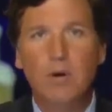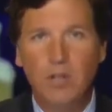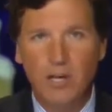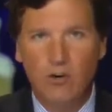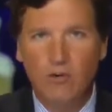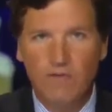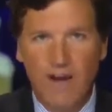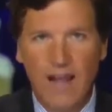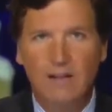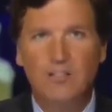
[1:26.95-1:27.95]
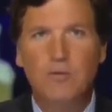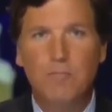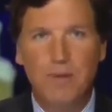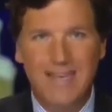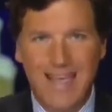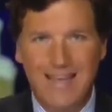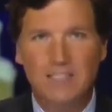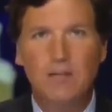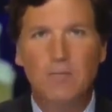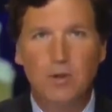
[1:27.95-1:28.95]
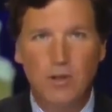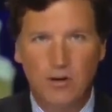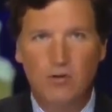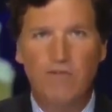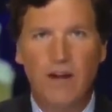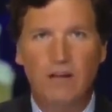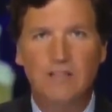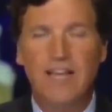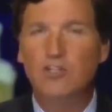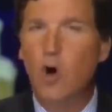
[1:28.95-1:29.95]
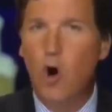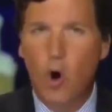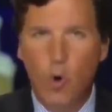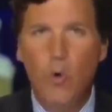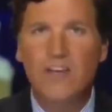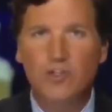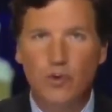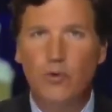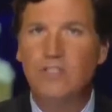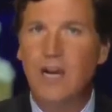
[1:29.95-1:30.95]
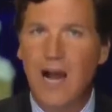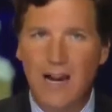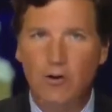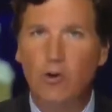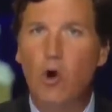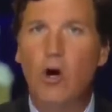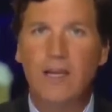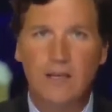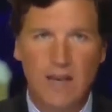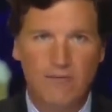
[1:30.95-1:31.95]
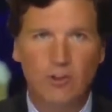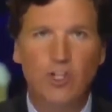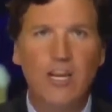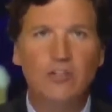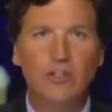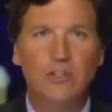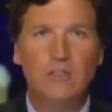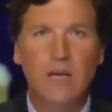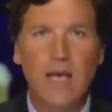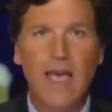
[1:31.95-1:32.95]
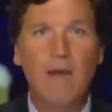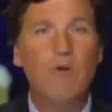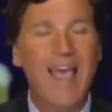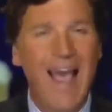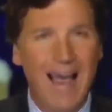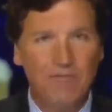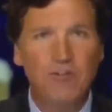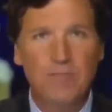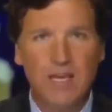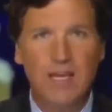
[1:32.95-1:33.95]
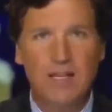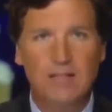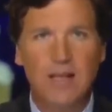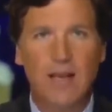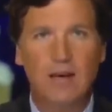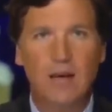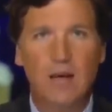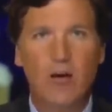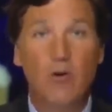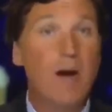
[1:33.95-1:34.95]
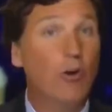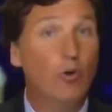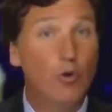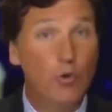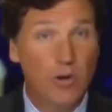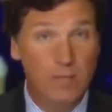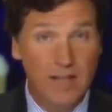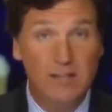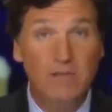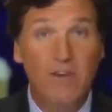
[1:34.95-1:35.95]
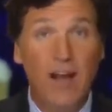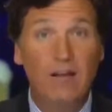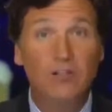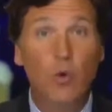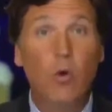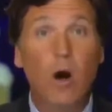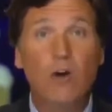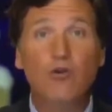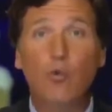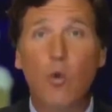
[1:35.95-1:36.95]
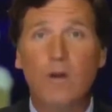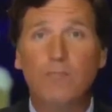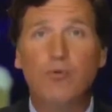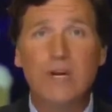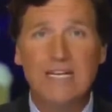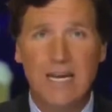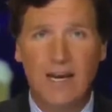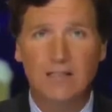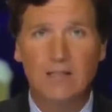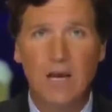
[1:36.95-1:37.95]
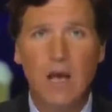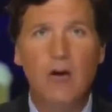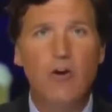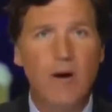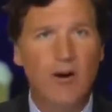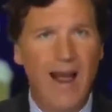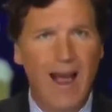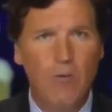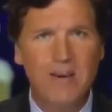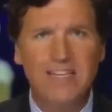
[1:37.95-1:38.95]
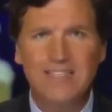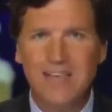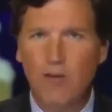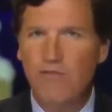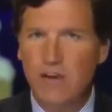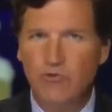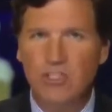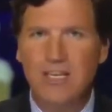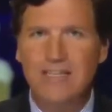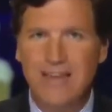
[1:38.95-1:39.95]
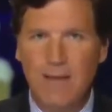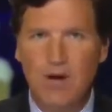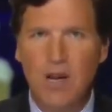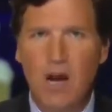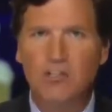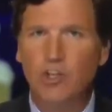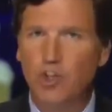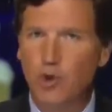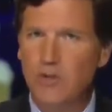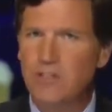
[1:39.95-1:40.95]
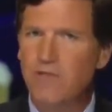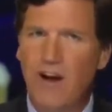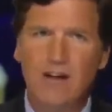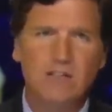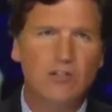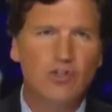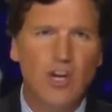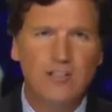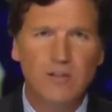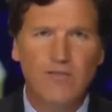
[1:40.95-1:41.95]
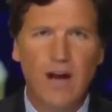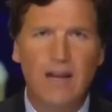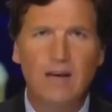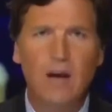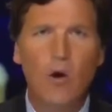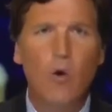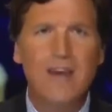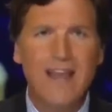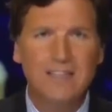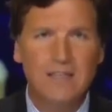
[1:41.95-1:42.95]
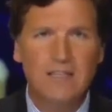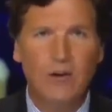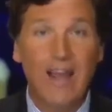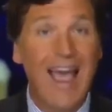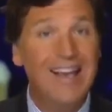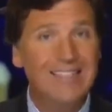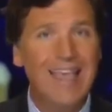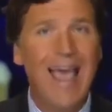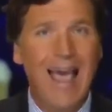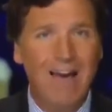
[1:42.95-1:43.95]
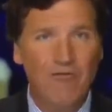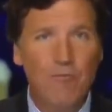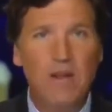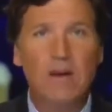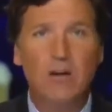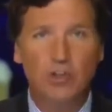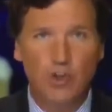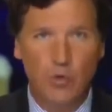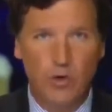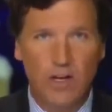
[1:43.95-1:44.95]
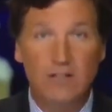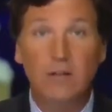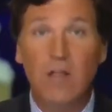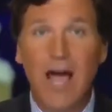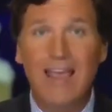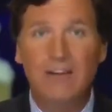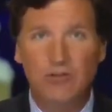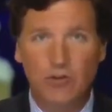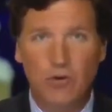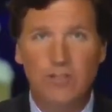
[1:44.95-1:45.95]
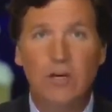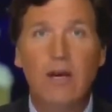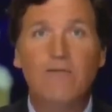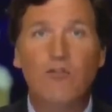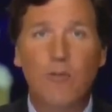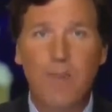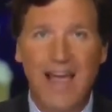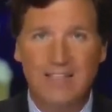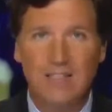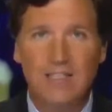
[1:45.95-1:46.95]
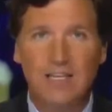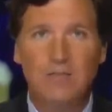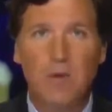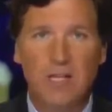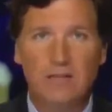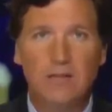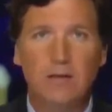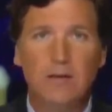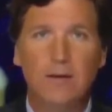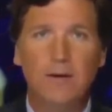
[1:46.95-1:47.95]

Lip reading: Political violence begets political violence. That is always true. It is an iron law. It never changes. And we have to be against that, no matter who commits the violence or under what pretext, no matter how many self-interested demagogues assure us the violence is justified or necessary, as they have been assuring us, lying to us for the past 6 months.